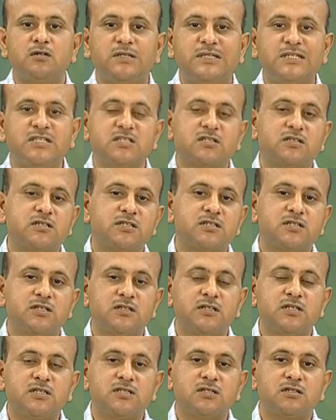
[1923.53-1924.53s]
discussed in
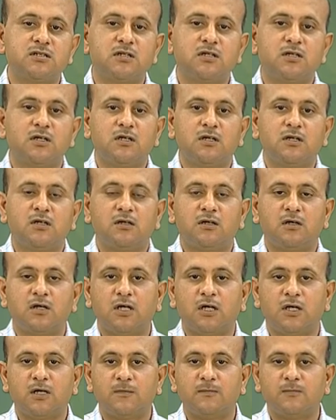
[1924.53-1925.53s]
this
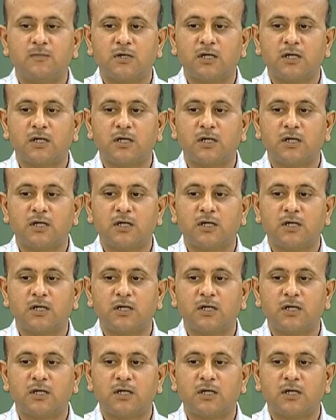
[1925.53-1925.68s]
uh,